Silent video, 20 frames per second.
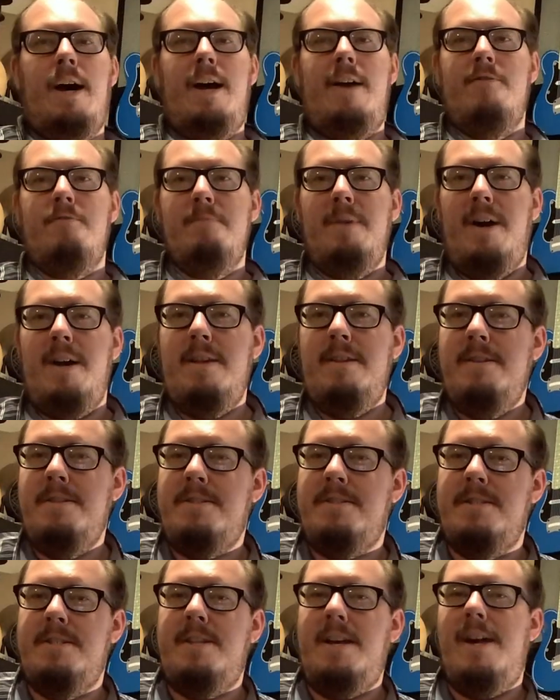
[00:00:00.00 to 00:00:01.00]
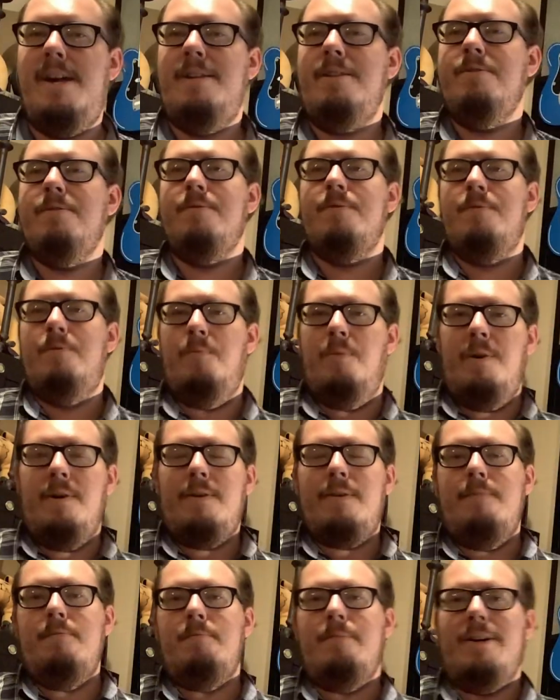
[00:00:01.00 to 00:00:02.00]
everybody, this is Daniel and
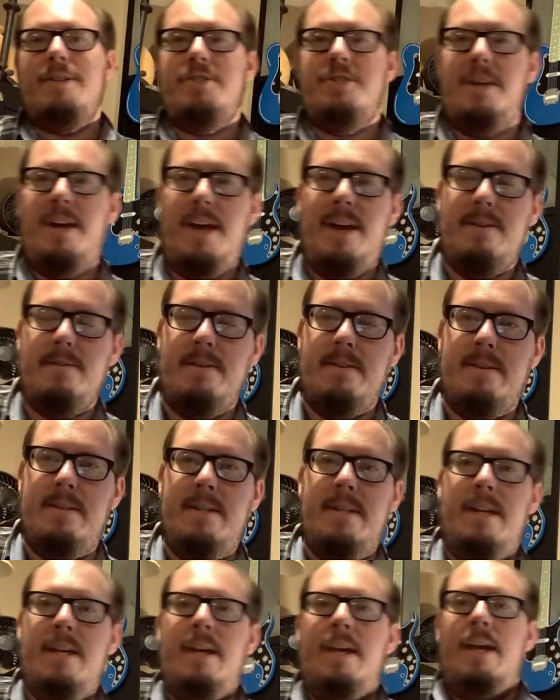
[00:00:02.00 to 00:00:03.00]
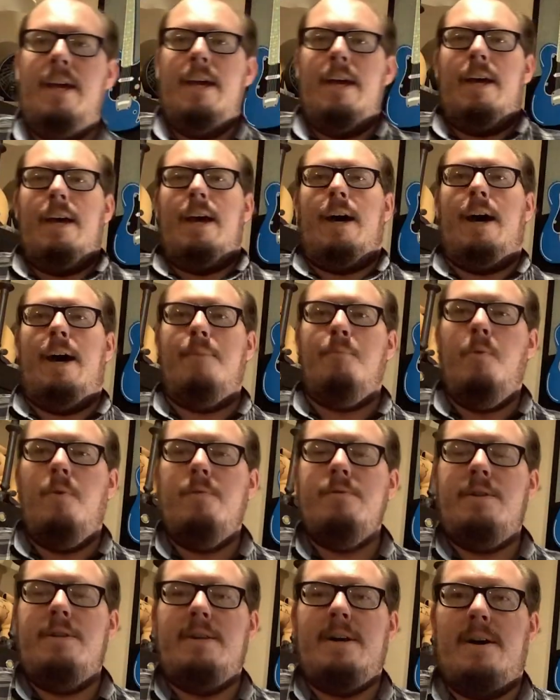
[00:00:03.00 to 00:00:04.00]
welcome to my channel. I want
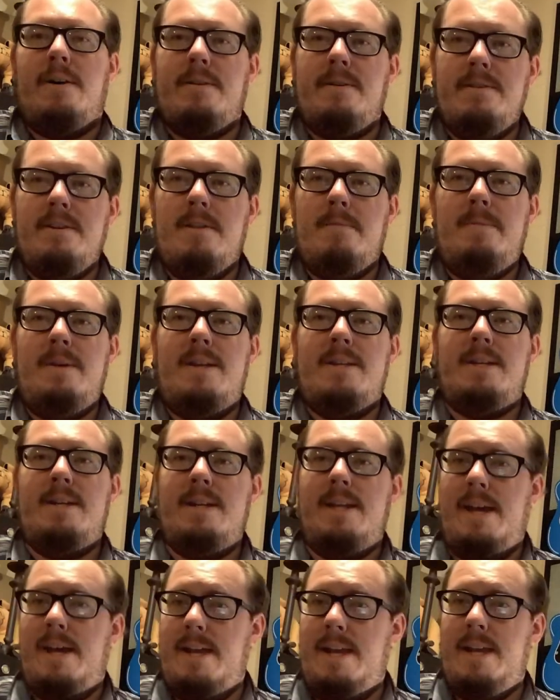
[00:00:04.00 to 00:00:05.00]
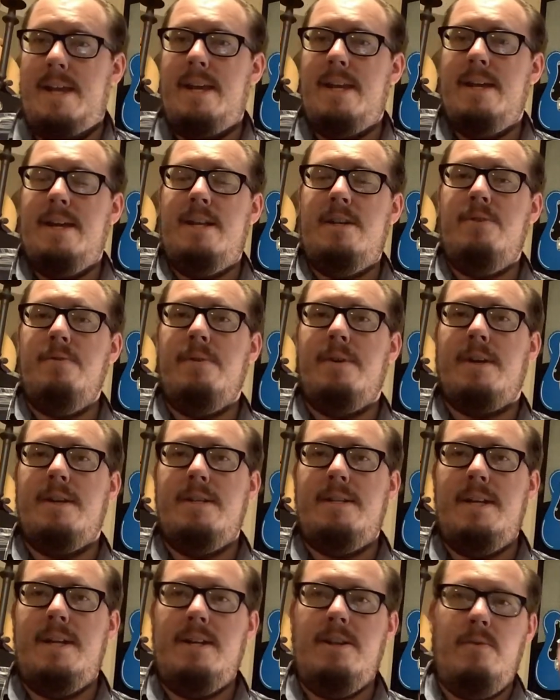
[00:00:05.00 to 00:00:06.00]
to talk a little bit today and do a
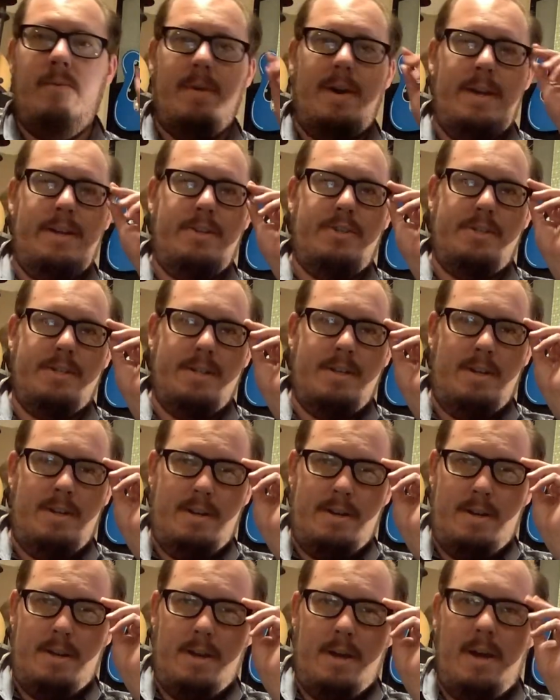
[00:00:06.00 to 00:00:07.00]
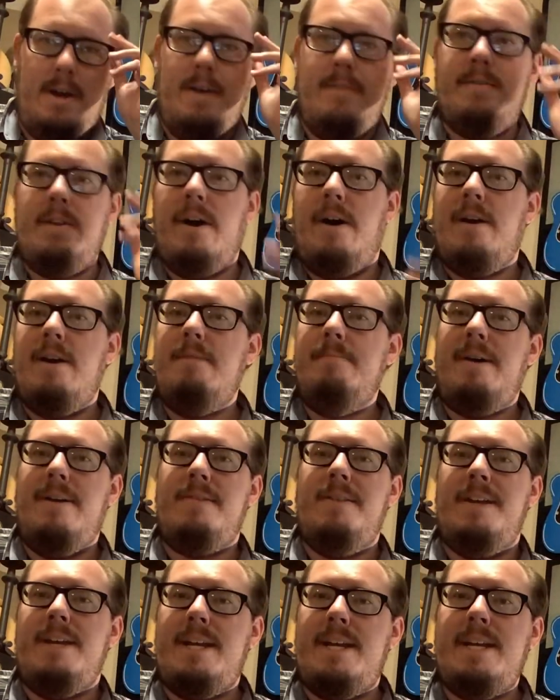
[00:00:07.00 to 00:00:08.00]
continuation of talking about
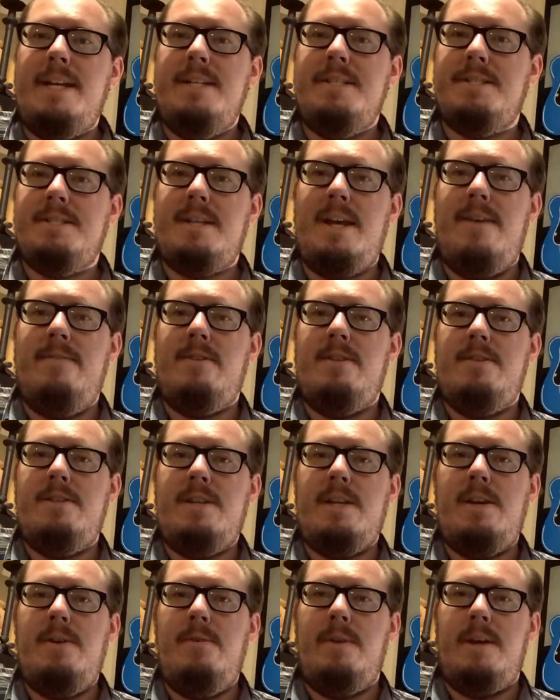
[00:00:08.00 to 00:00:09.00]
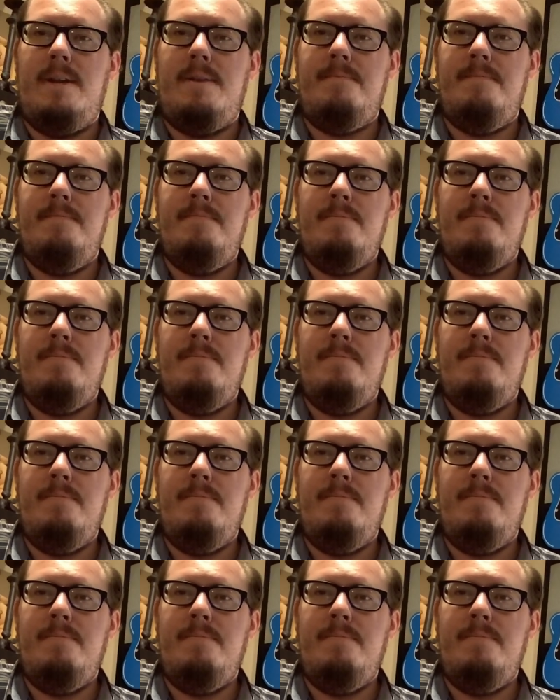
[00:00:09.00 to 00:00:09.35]
the E7th tuning.